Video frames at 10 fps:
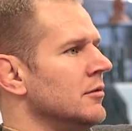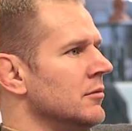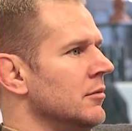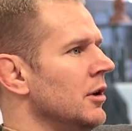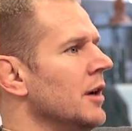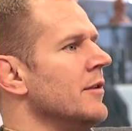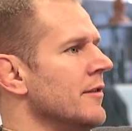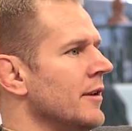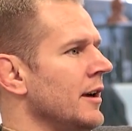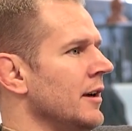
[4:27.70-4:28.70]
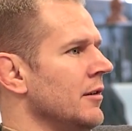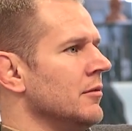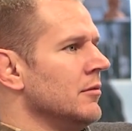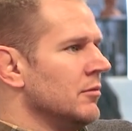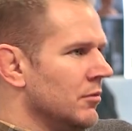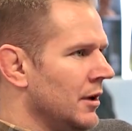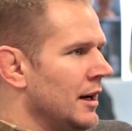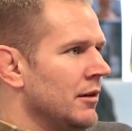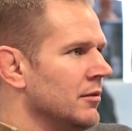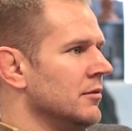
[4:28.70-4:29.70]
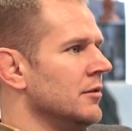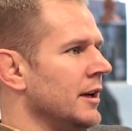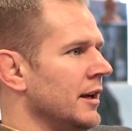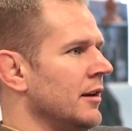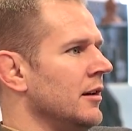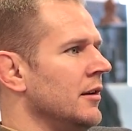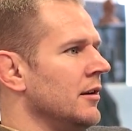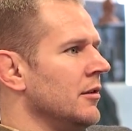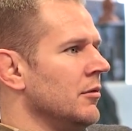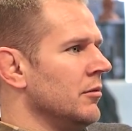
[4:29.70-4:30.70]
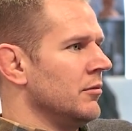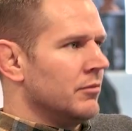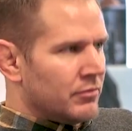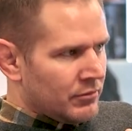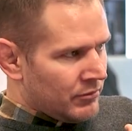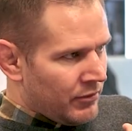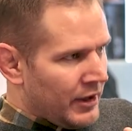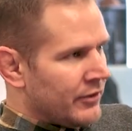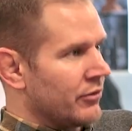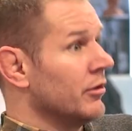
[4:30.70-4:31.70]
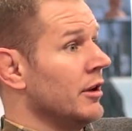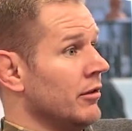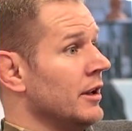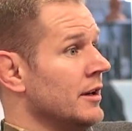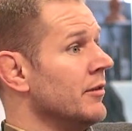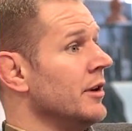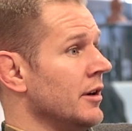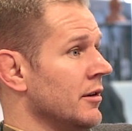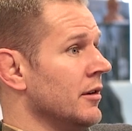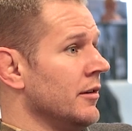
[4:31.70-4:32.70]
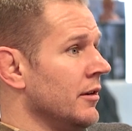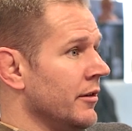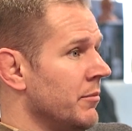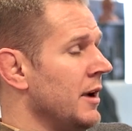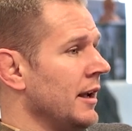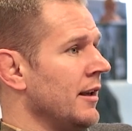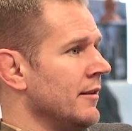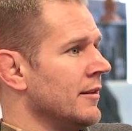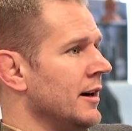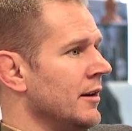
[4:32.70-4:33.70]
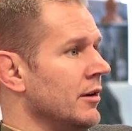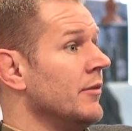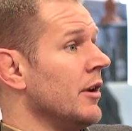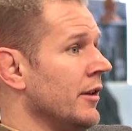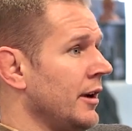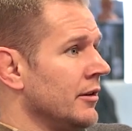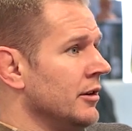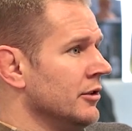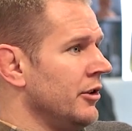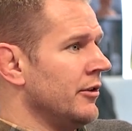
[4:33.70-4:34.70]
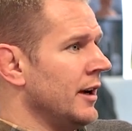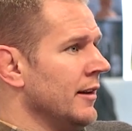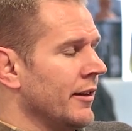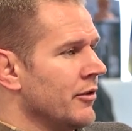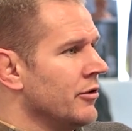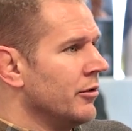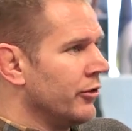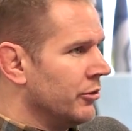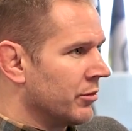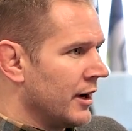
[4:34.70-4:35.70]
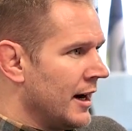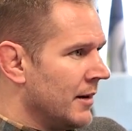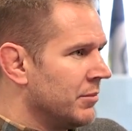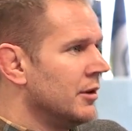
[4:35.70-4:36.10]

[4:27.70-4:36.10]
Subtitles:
will often say, wow, like things are really, really different here on the banking side, or even on the technology side. Like there's no super app.